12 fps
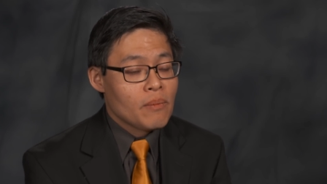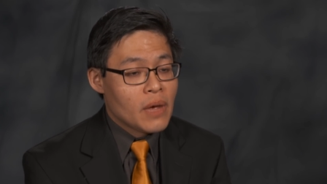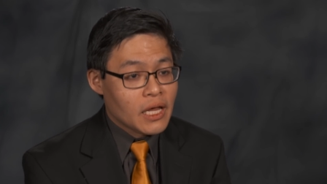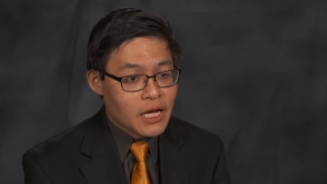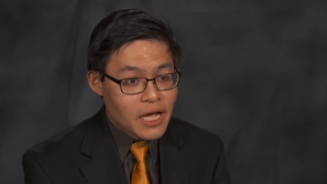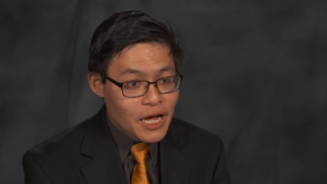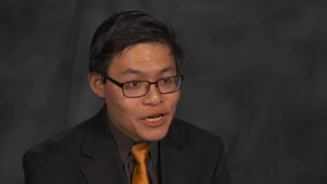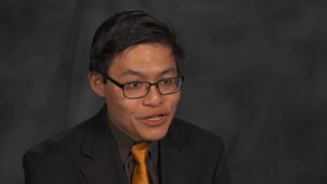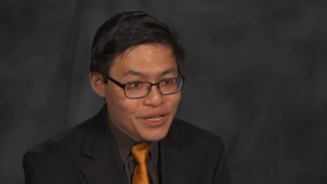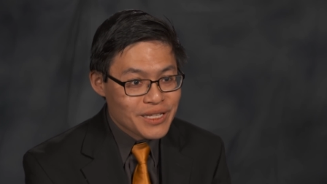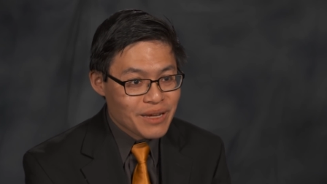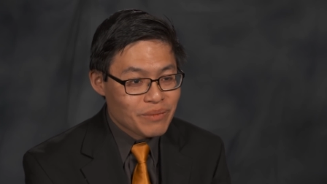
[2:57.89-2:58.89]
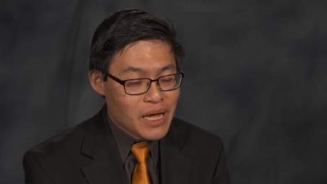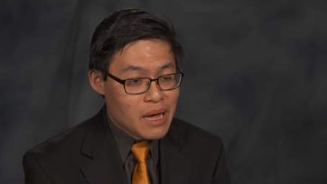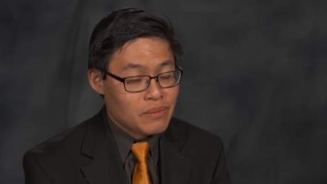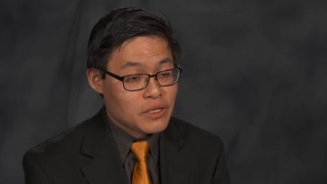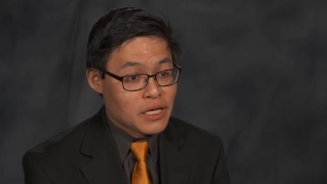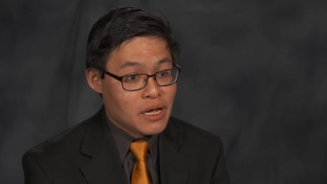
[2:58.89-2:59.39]
Medication
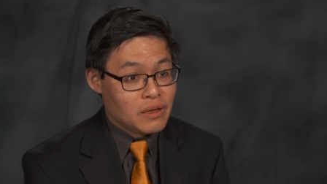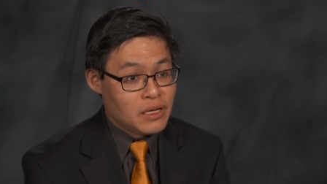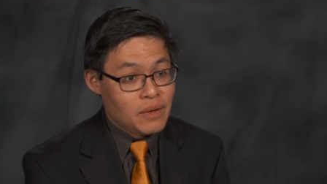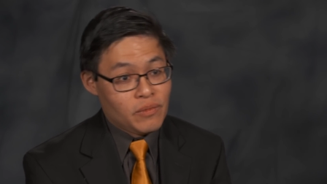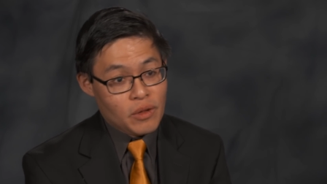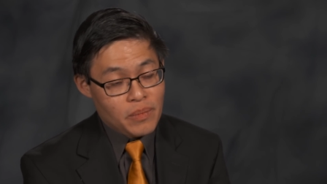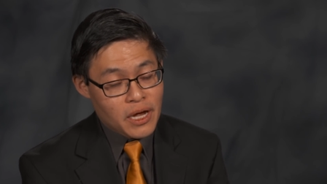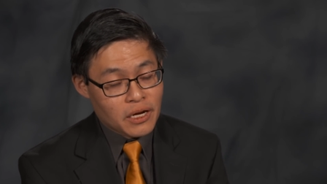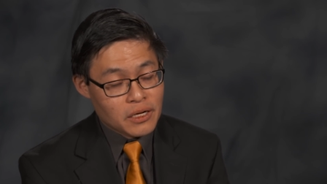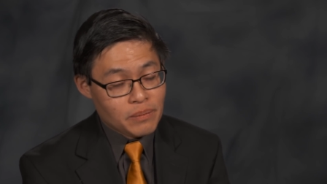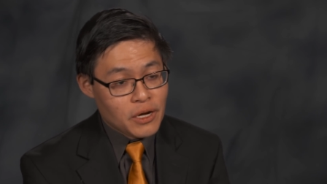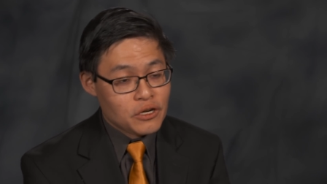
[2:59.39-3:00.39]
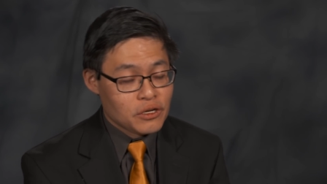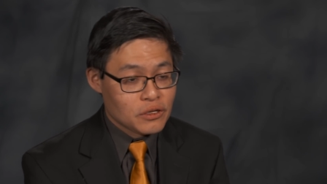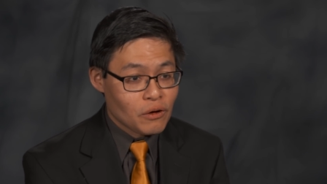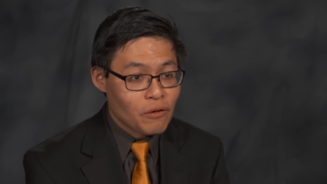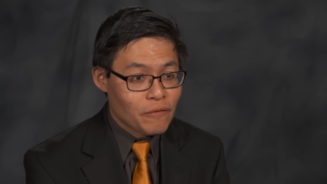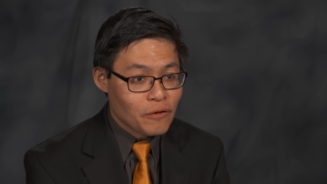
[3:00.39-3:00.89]
sometimes can tip the
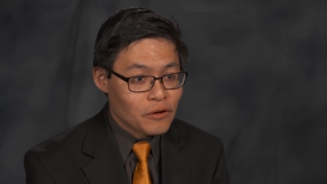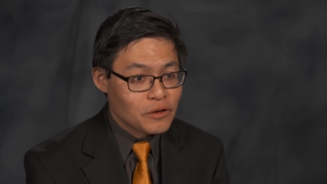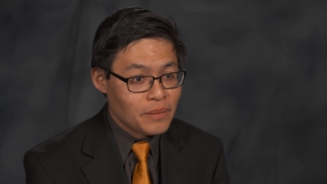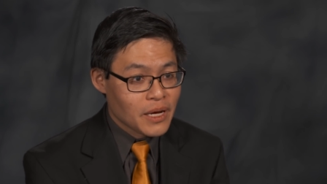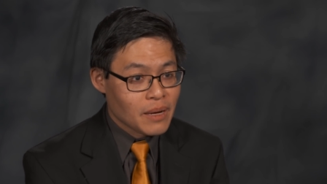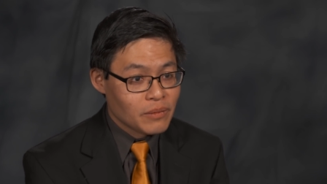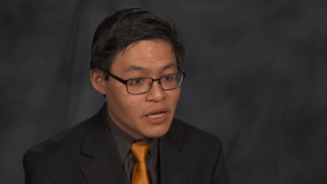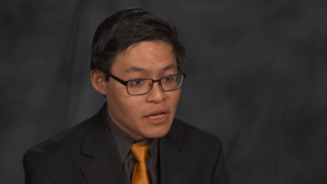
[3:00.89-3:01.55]
patients over to become